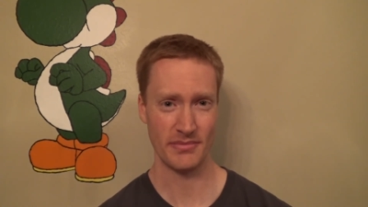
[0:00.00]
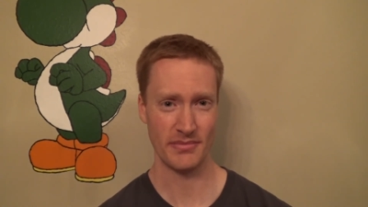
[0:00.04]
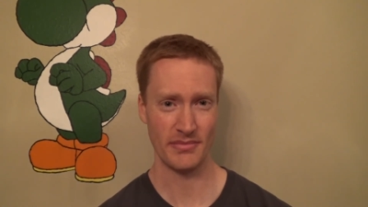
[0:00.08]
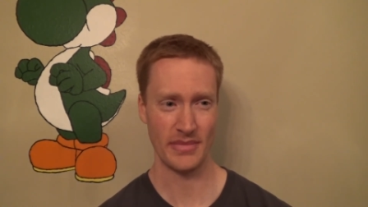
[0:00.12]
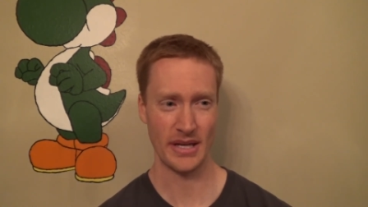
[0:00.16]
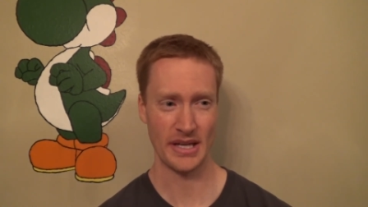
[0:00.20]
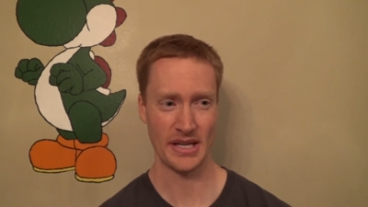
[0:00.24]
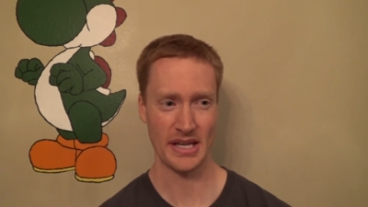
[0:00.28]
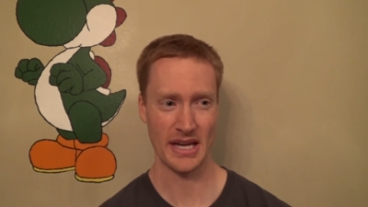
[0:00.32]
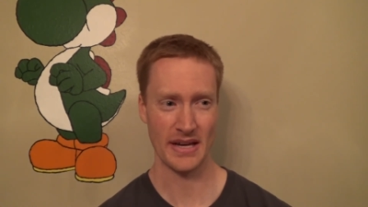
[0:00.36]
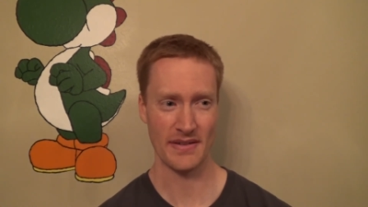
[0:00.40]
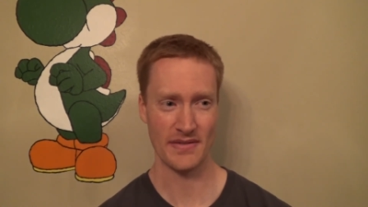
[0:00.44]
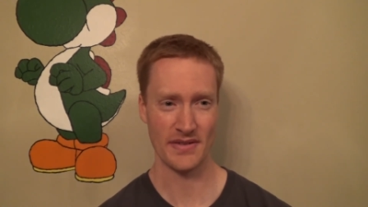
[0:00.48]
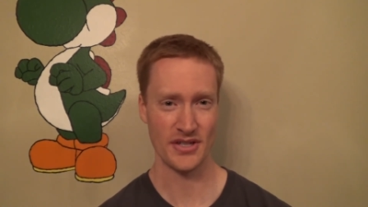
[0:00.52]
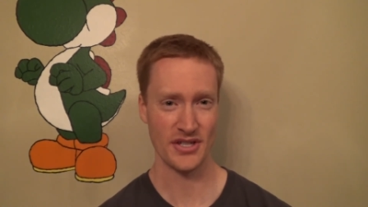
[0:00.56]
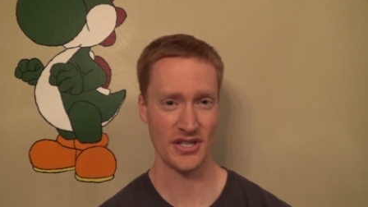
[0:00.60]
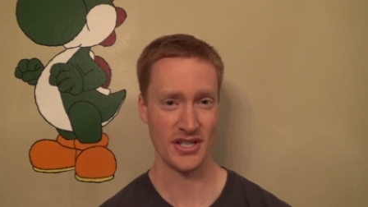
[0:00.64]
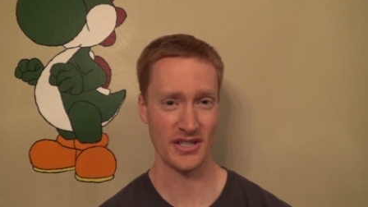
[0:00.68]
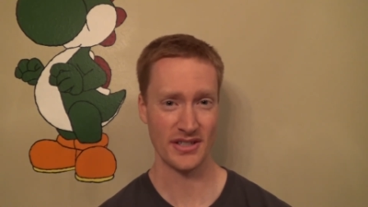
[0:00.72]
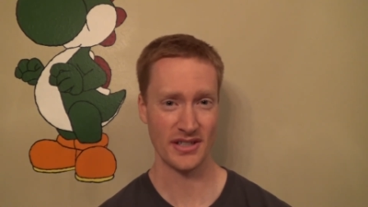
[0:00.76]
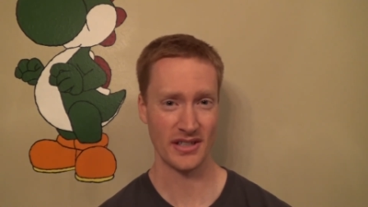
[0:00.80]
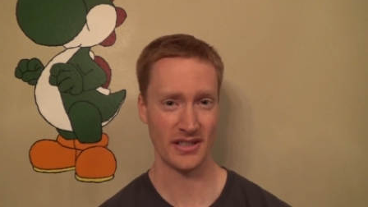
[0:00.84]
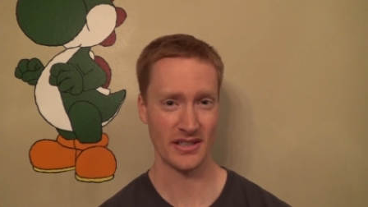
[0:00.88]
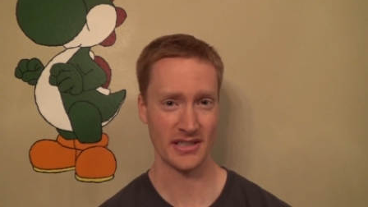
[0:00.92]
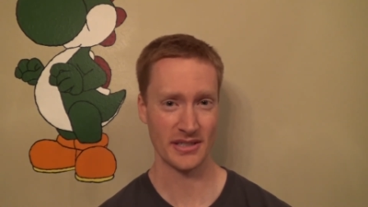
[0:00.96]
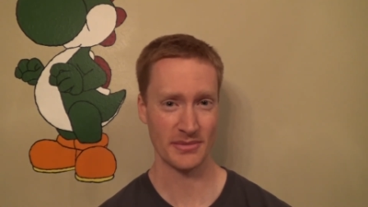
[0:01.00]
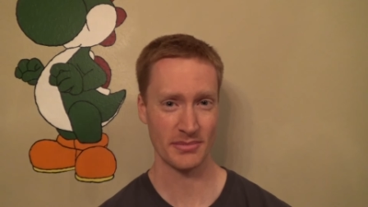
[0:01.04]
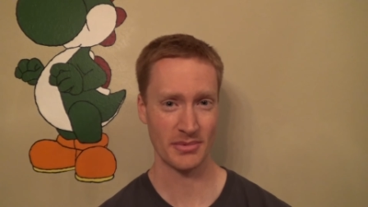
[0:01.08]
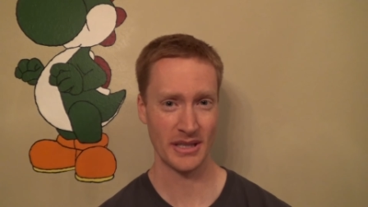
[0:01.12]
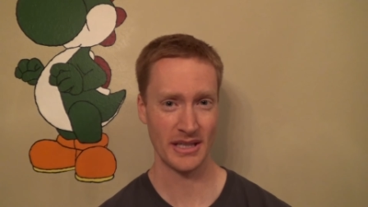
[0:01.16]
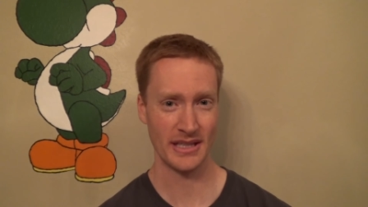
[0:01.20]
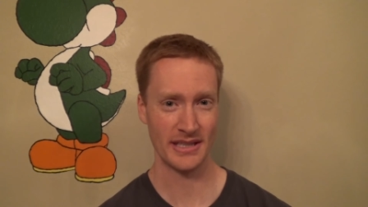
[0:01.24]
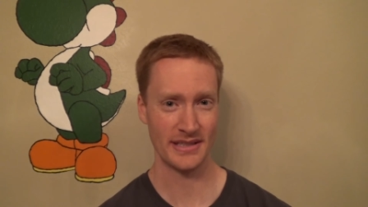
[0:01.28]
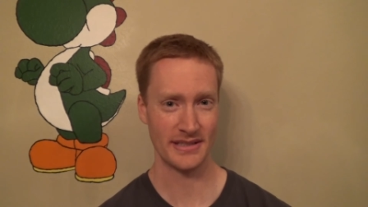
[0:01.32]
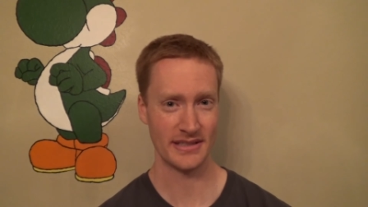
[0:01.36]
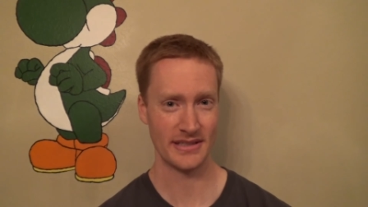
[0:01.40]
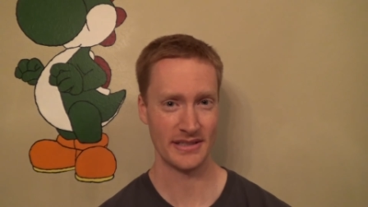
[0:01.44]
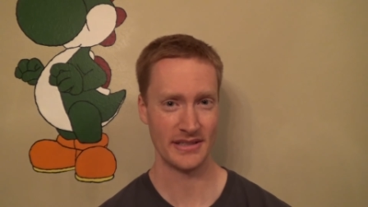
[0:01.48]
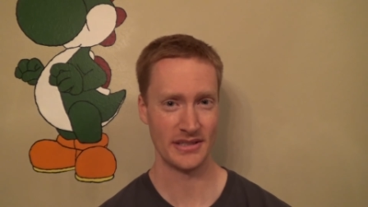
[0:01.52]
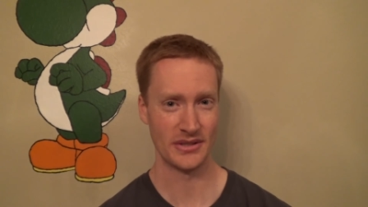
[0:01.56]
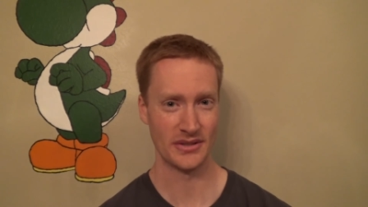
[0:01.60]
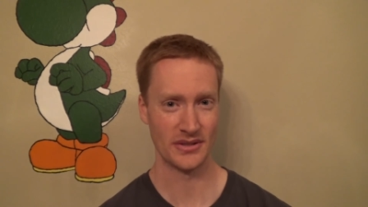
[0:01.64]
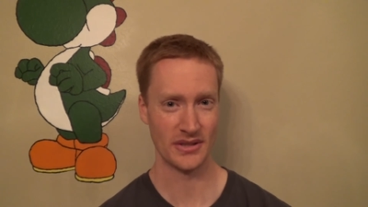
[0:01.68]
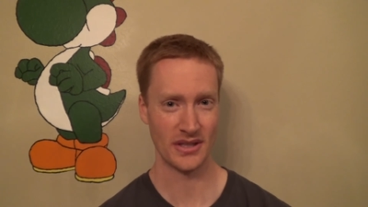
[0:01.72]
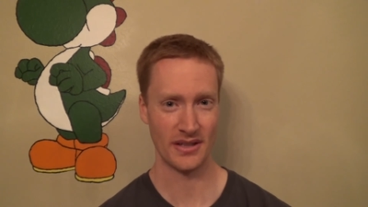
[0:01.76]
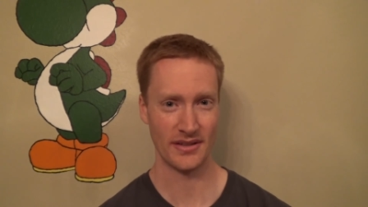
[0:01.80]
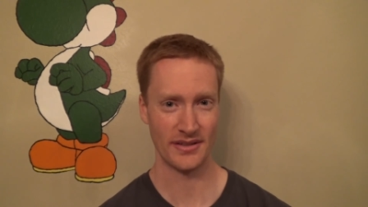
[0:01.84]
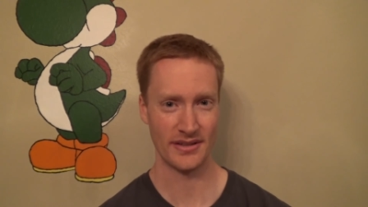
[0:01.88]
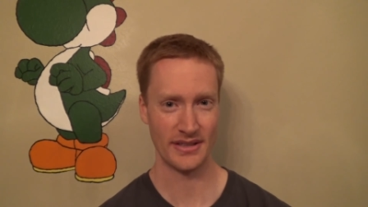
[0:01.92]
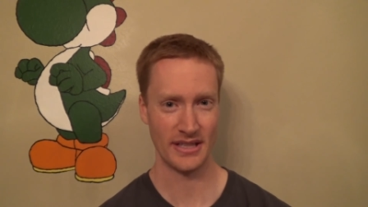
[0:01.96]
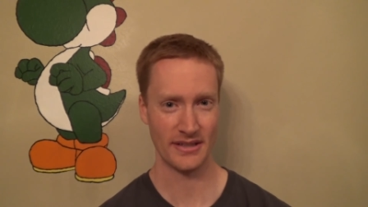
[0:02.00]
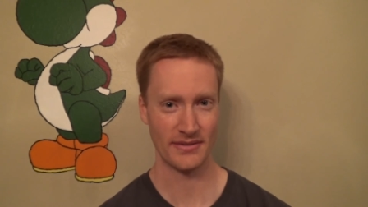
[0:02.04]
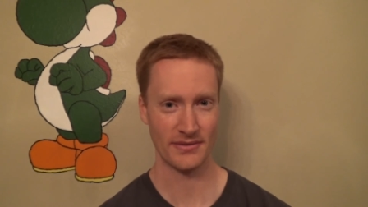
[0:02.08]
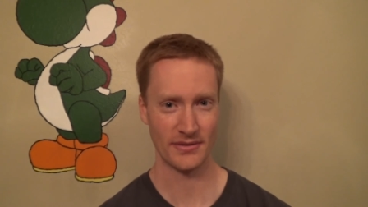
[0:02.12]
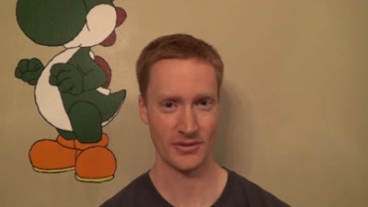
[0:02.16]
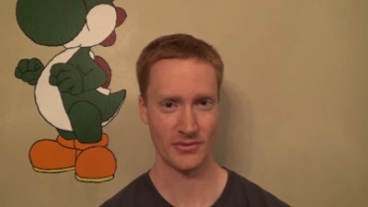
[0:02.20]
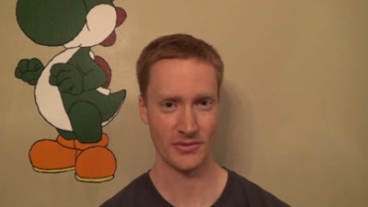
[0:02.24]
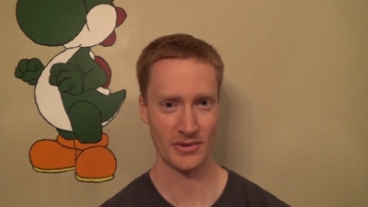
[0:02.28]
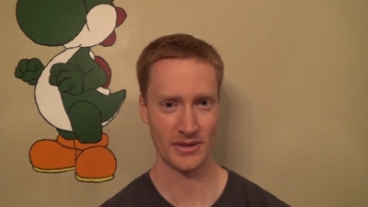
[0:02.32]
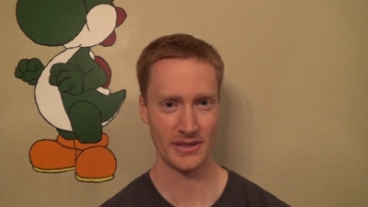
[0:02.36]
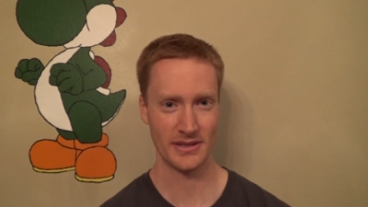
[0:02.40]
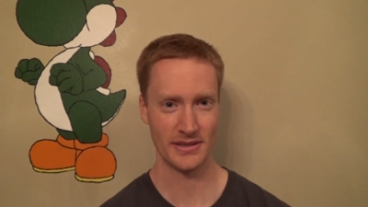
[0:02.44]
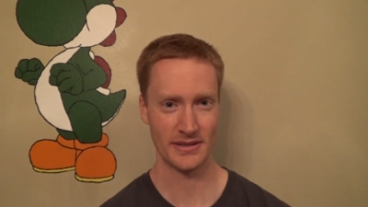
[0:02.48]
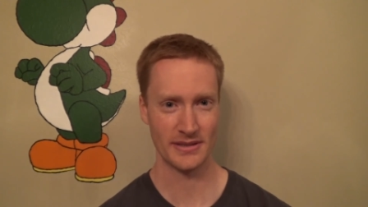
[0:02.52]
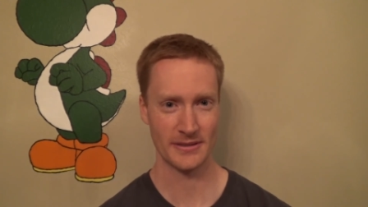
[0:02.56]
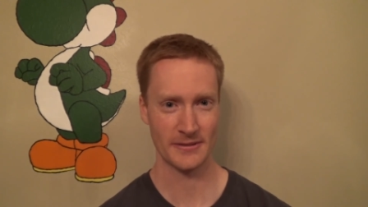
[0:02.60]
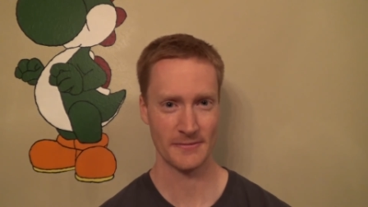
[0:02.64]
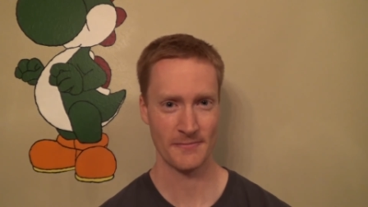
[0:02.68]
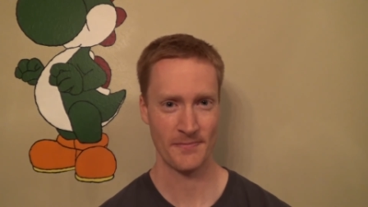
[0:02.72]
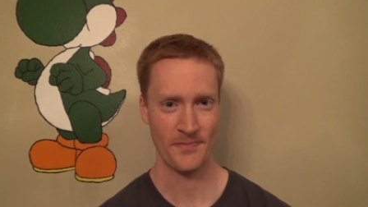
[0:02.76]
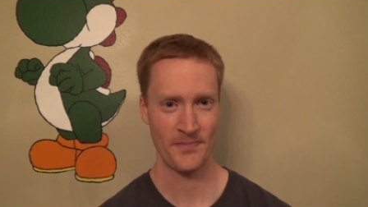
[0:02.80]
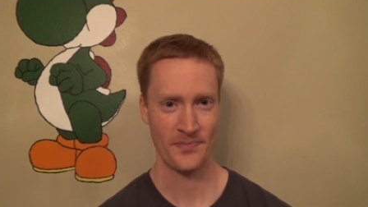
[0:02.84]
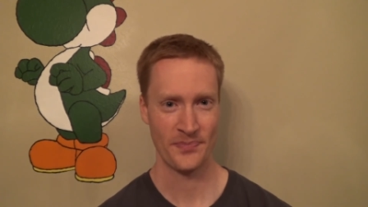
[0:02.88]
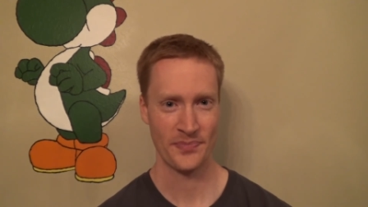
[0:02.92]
make you have a shit ton of sprites and use all the different ones,